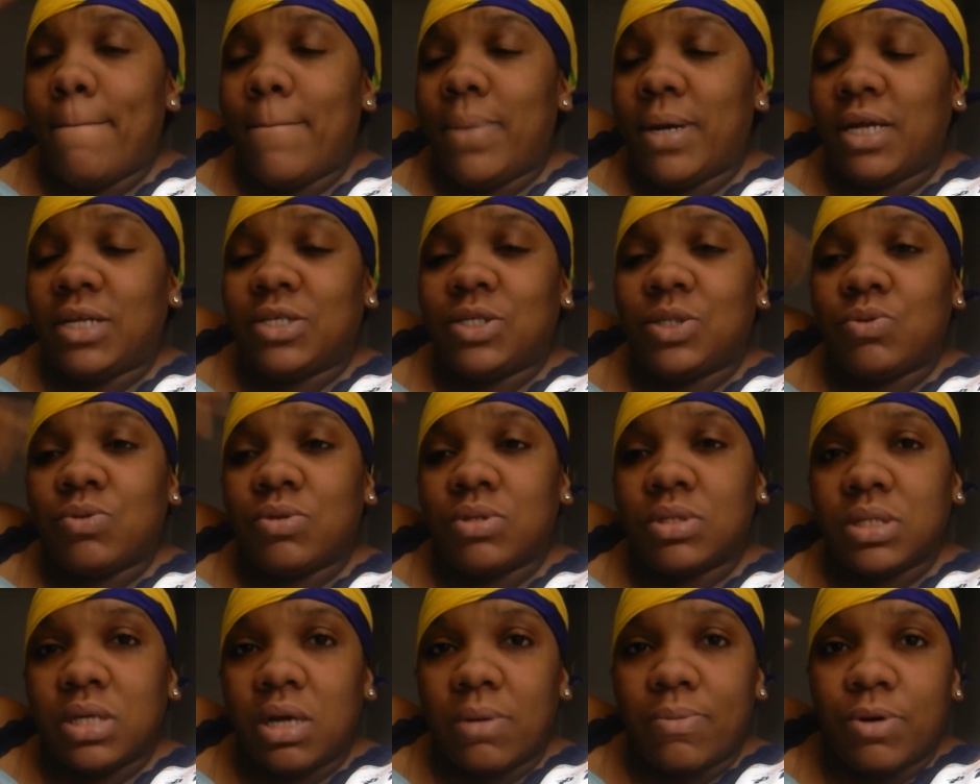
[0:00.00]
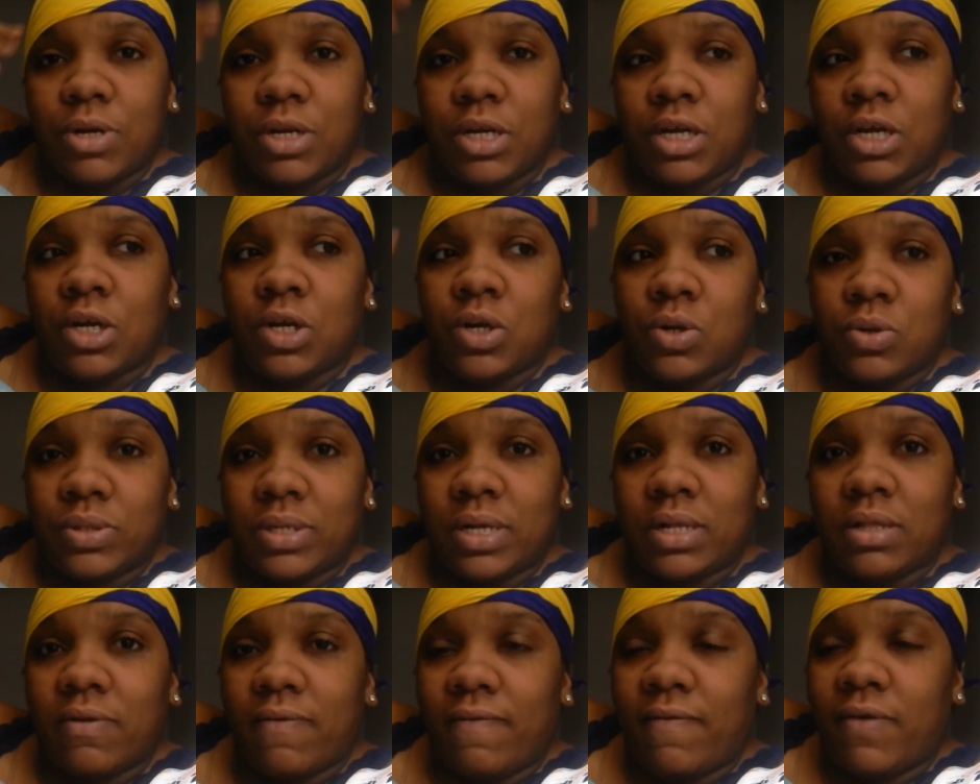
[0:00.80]
But I just wanted to come on here and
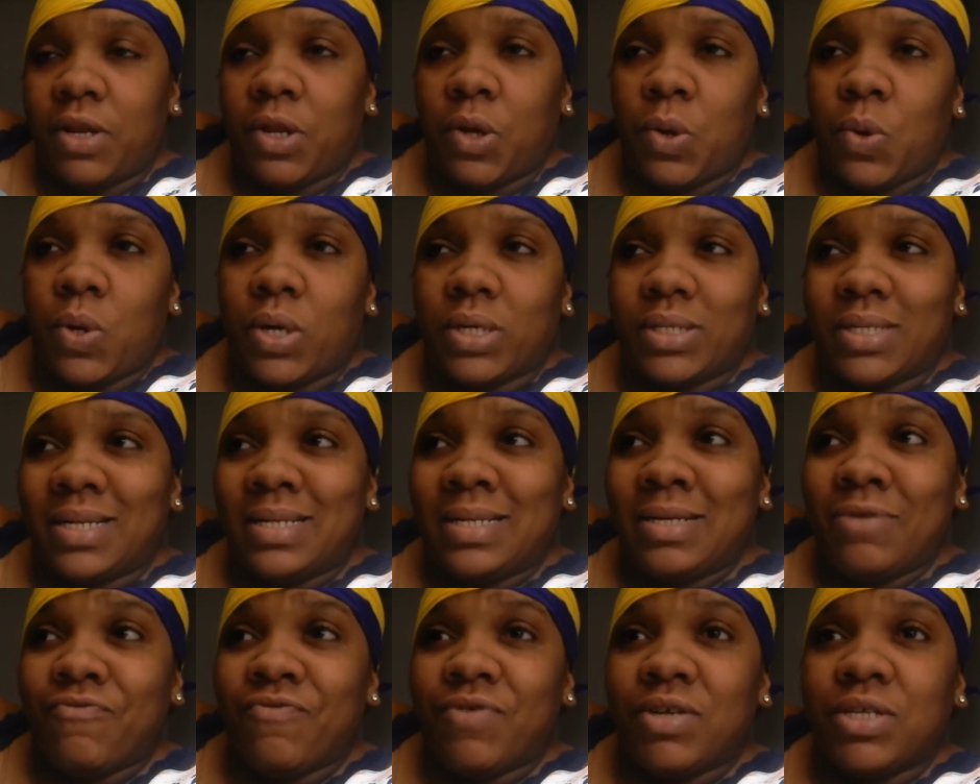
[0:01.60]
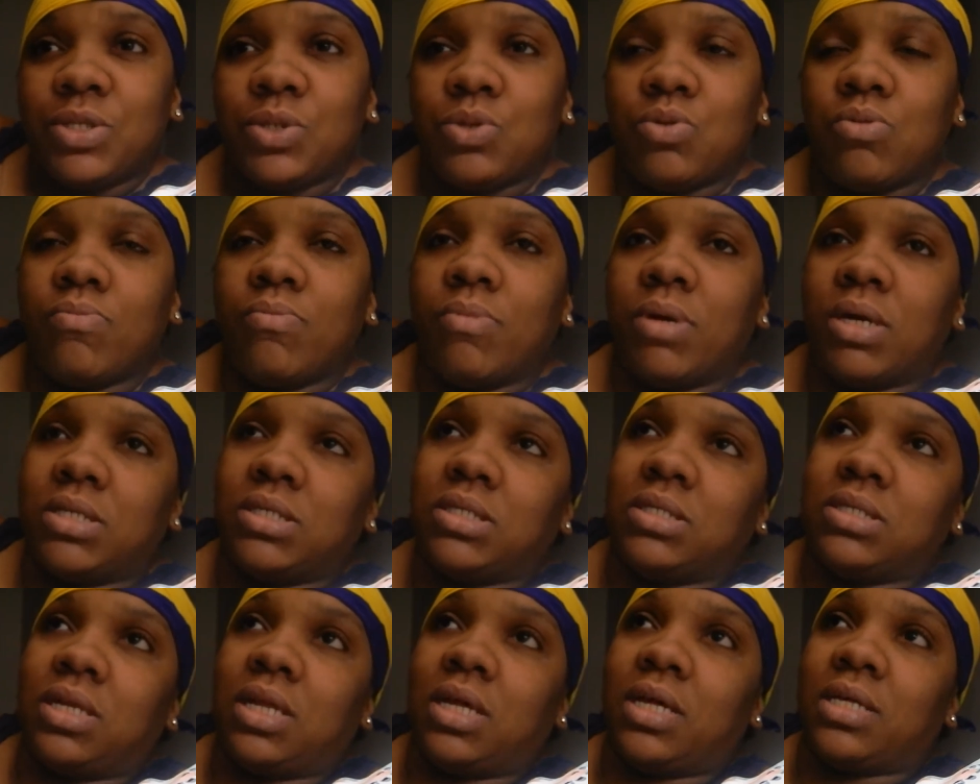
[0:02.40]
close out the video because I didn't really do
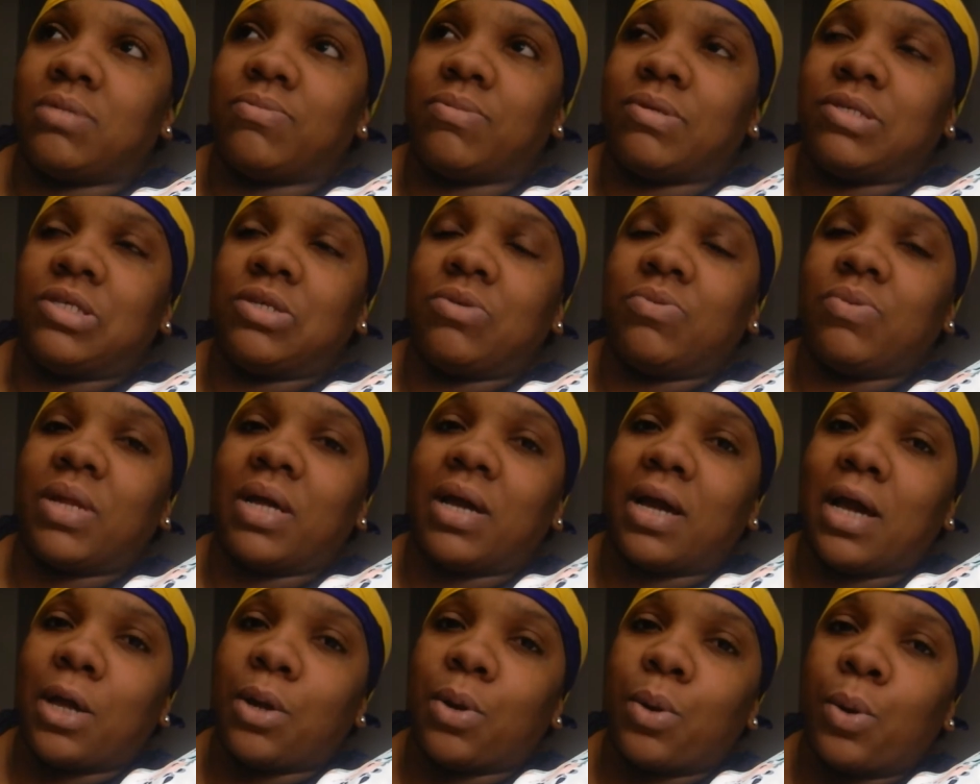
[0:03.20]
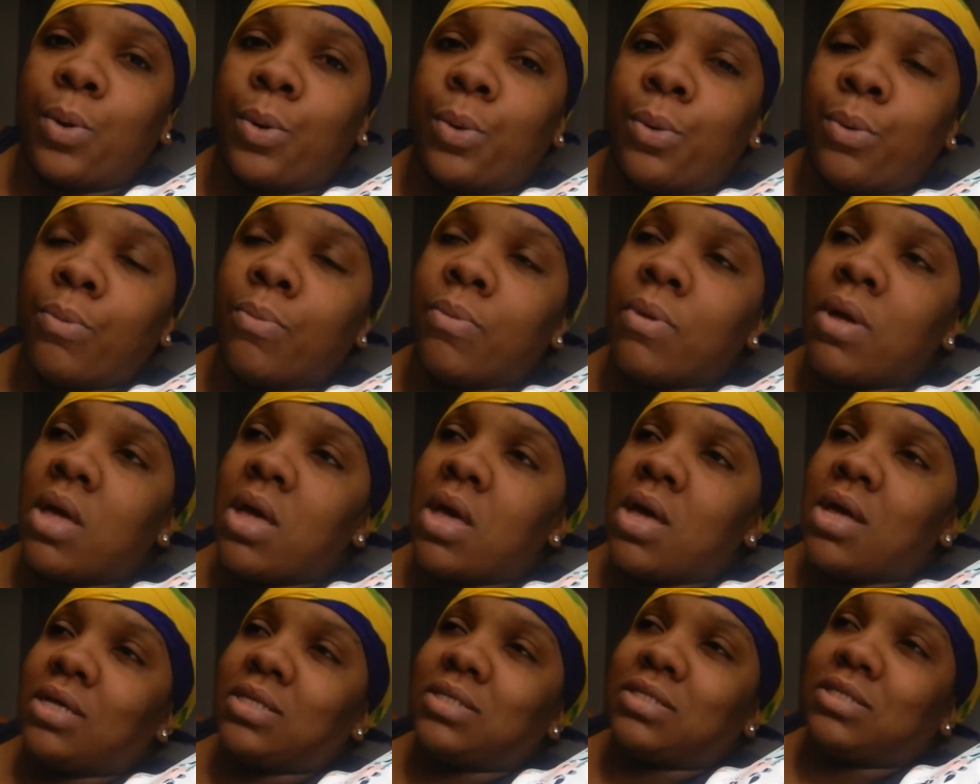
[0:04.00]
much today, especially when I got home.
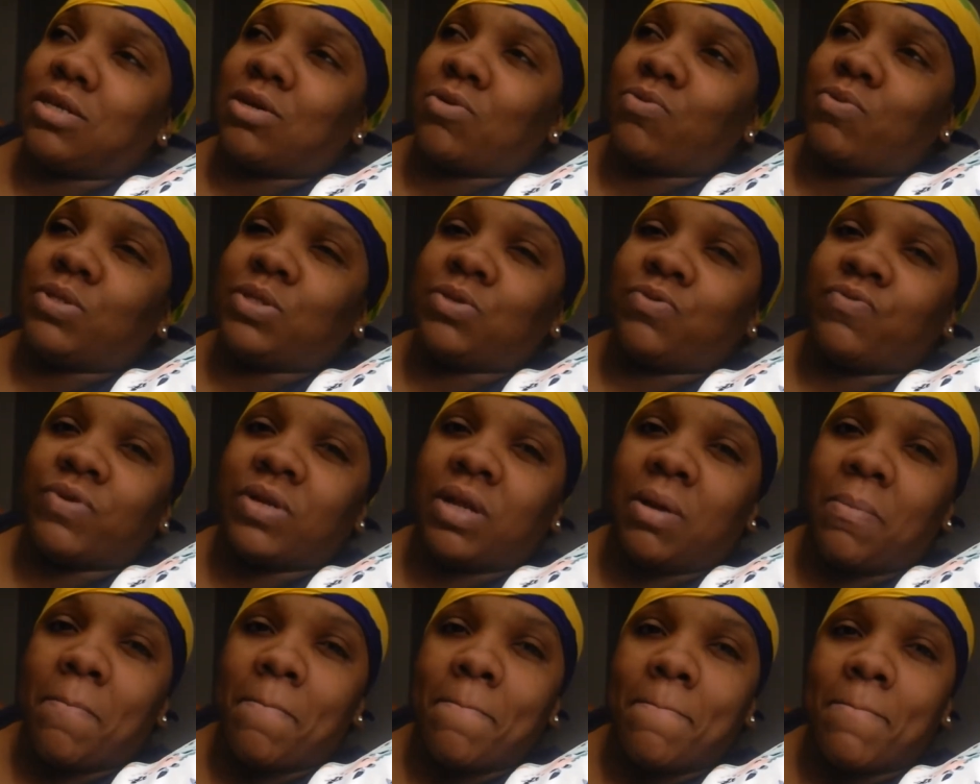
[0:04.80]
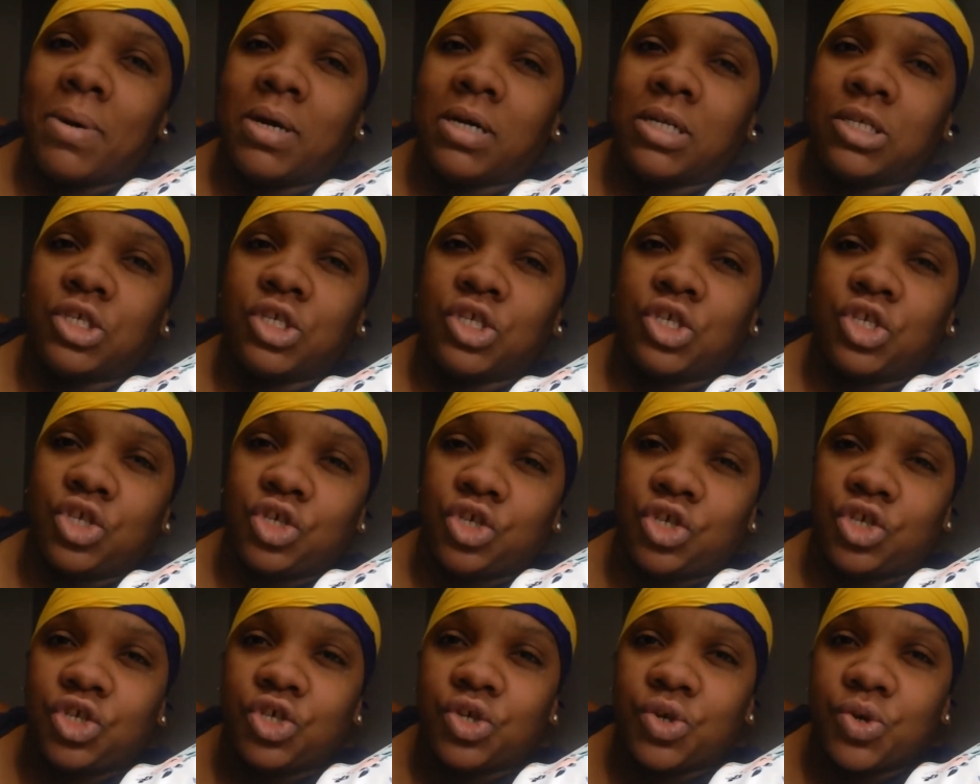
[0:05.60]
So it wasn't really much
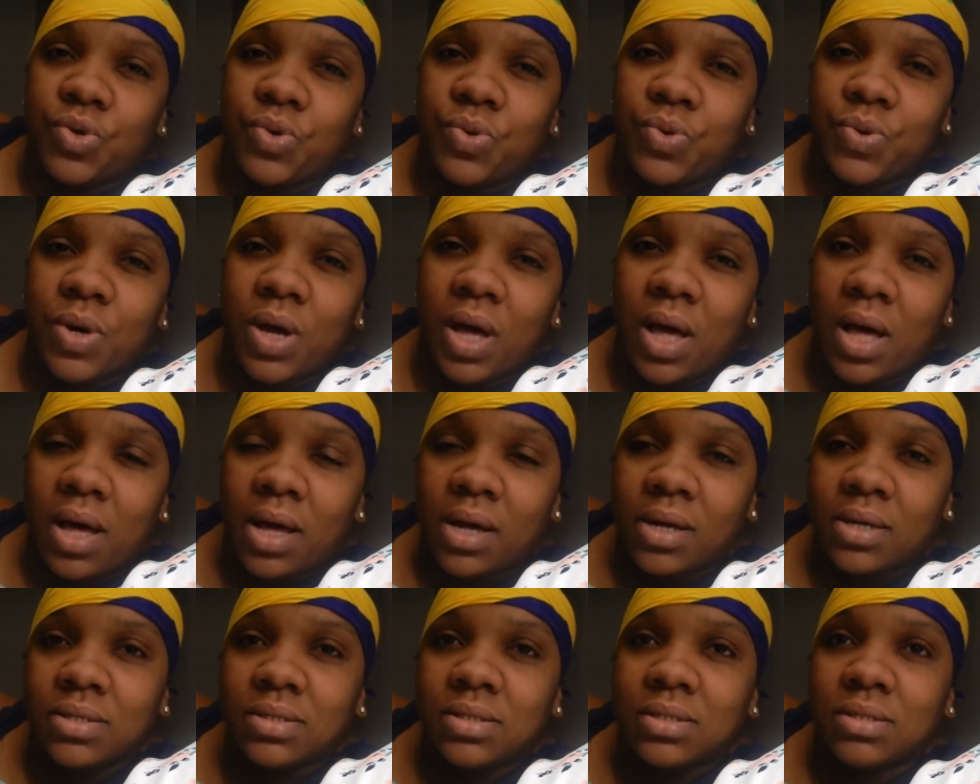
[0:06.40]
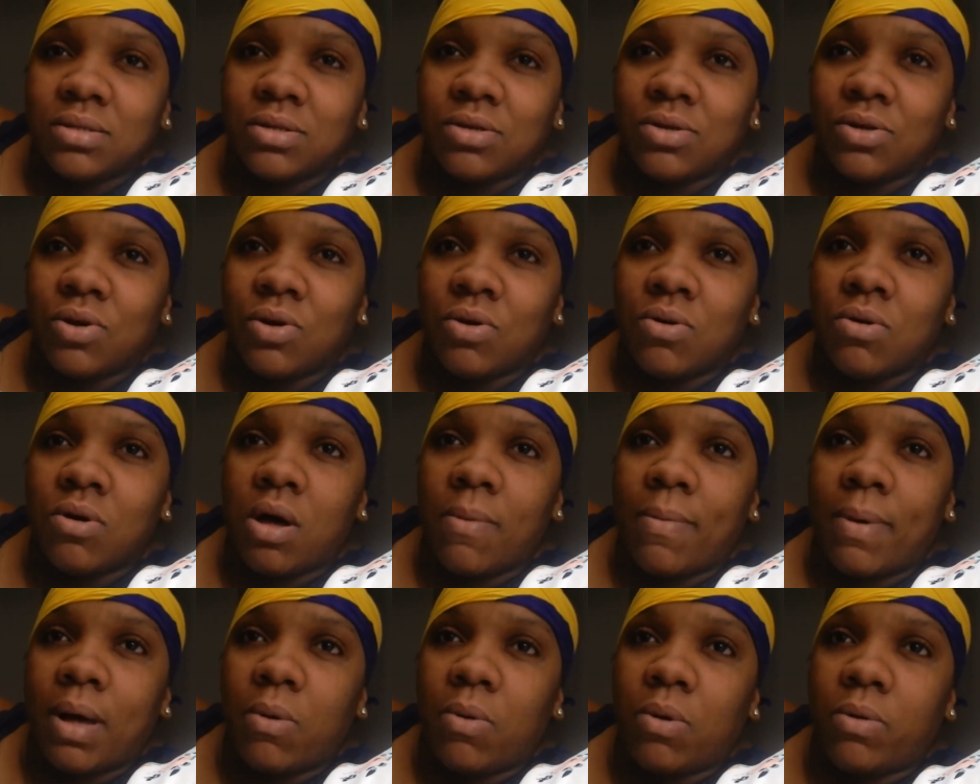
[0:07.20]
to show you guys, you
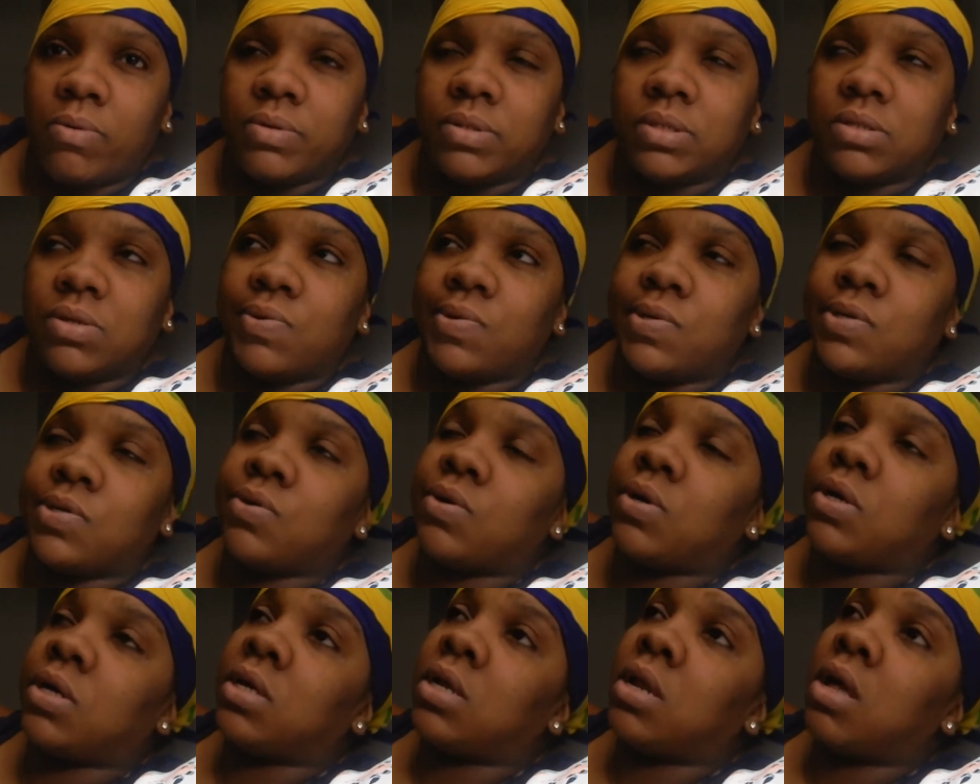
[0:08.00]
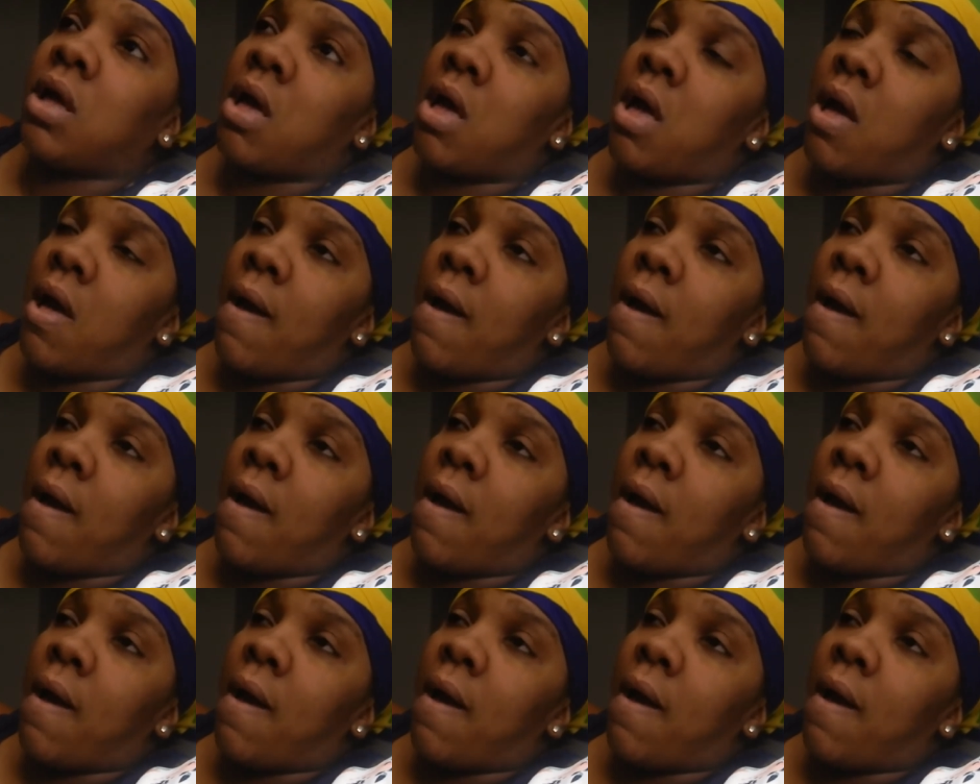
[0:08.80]
know, about what was going on.